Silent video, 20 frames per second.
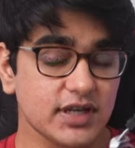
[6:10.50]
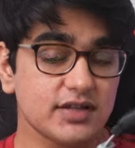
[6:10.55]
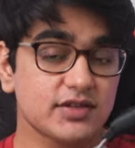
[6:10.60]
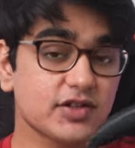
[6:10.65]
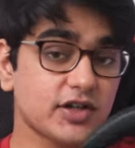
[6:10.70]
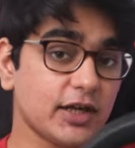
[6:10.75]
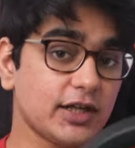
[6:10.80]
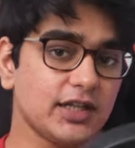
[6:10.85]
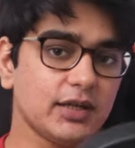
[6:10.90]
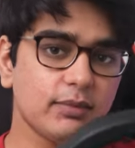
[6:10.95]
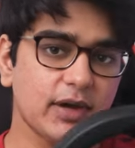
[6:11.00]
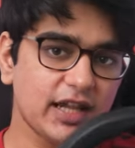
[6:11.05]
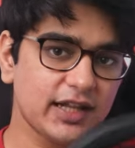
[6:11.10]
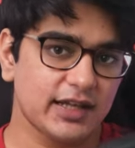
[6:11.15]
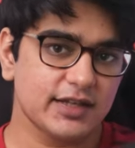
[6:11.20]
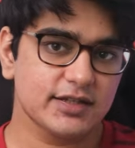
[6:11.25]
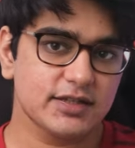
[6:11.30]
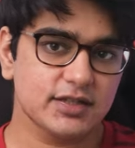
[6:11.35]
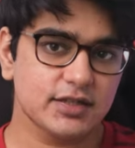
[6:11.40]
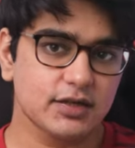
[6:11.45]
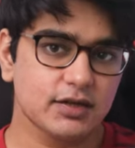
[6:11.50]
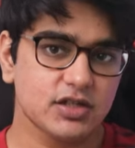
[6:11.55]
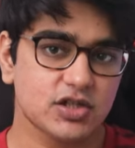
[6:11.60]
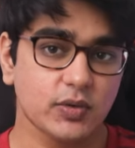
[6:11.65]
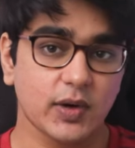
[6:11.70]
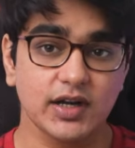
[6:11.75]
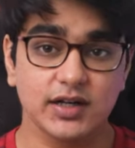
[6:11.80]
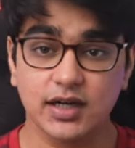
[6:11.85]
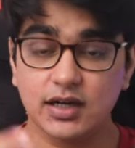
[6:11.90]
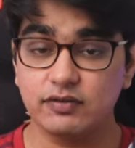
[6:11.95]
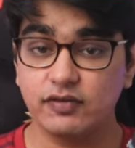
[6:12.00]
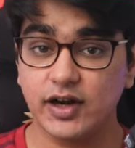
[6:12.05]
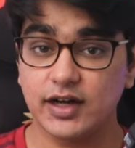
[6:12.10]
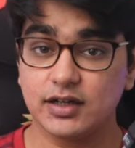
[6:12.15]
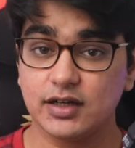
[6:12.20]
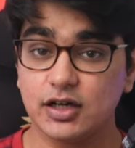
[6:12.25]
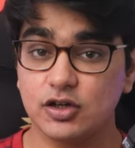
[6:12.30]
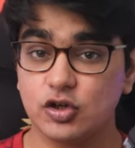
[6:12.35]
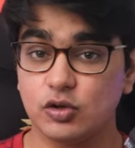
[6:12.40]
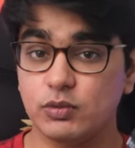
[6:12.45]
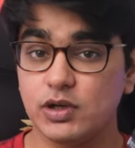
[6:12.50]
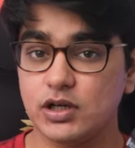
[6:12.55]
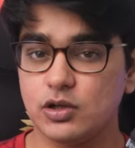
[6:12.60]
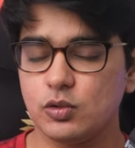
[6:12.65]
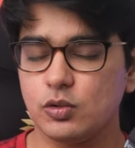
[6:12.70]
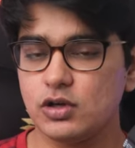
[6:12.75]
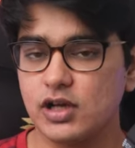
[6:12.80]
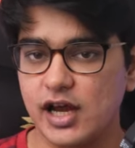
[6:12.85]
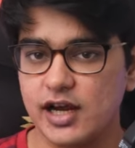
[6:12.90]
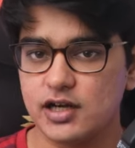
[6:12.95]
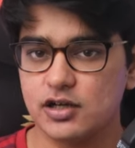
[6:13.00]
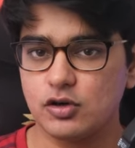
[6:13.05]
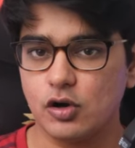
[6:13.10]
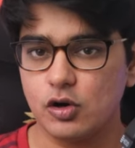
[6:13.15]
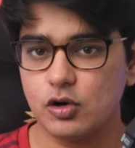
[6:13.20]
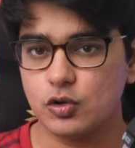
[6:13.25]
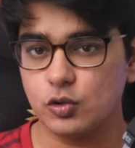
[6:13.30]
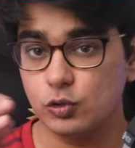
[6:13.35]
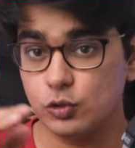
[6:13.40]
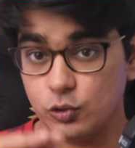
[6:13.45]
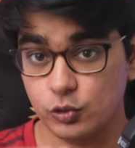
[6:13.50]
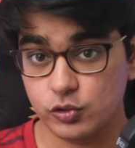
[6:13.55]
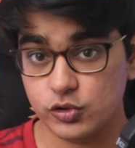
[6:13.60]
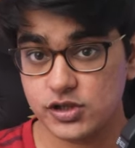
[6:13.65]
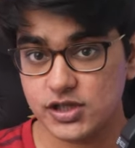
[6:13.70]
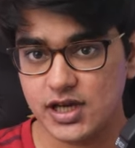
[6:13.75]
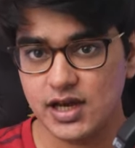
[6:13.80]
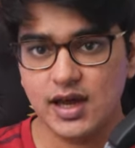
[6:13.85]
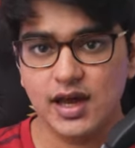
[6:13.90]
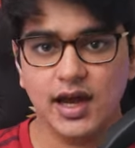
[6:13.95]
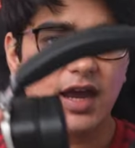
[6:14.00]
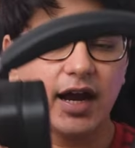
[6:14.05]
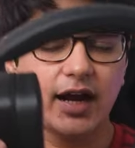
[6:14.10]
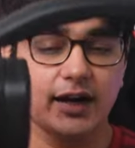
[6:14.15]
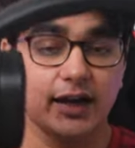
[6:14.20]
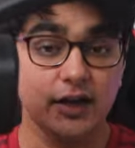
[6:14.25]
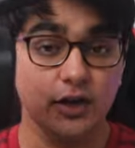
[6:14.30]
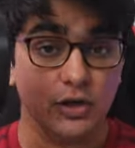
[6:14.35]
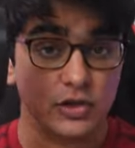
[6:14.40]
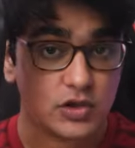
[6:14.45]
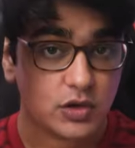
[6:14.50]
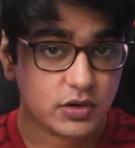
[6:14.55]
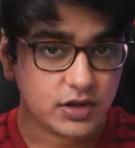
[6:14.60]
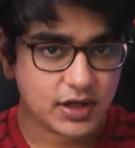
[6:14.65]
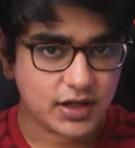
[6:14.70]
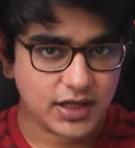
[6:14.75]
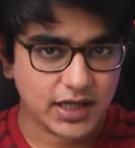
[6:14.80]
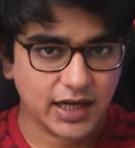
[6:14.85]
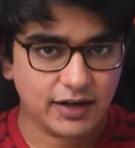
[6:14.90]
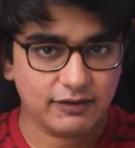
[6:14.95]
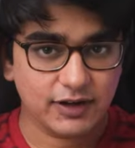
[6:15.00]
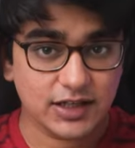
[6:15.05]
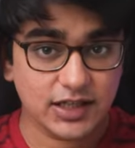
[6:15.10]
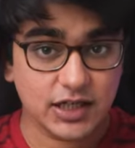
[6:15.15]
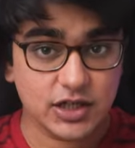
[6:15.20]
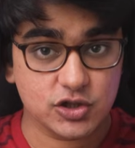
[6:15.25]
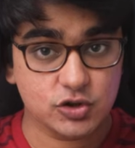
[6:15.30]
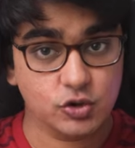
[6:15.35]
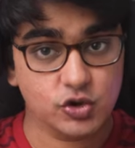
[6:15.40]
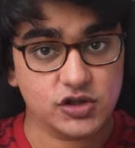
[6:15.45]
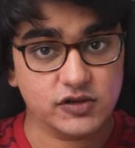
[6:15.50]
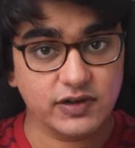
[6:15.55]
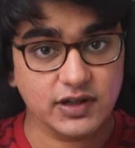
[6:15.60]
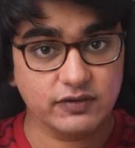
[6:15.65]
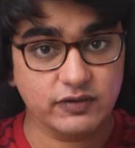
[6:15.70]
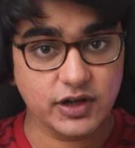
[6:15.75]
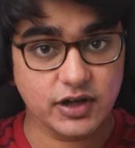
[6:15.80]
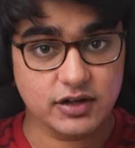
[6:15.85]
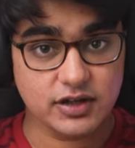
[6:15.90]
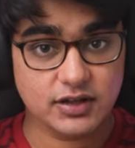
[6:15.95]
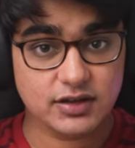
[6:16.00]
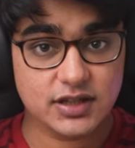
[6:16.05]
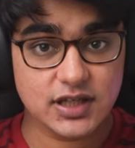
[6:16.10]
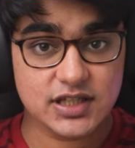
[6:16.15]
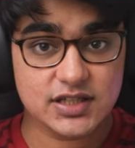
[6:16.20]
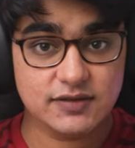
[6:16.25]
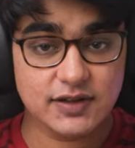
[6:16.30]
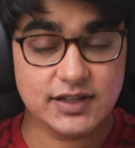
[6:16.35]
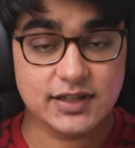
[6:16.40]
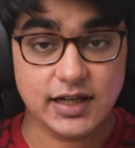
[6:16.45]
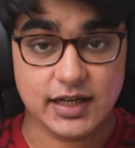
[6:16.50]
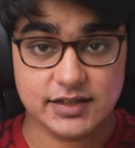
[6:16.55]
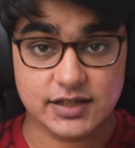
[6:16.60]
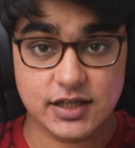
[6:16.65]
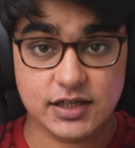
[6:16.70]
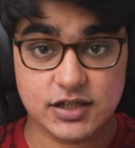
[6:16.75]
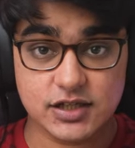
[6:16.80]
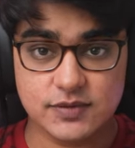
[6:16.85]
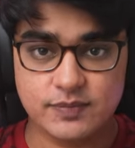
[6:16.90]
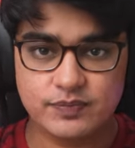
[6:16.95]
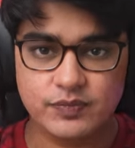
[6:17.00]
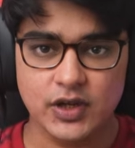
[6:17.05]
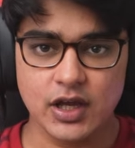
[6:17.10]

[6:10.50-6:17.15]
is really balanced, so I didn't find it to be too tight or too loose, and I also didn't have any issues with wearing these with glasses.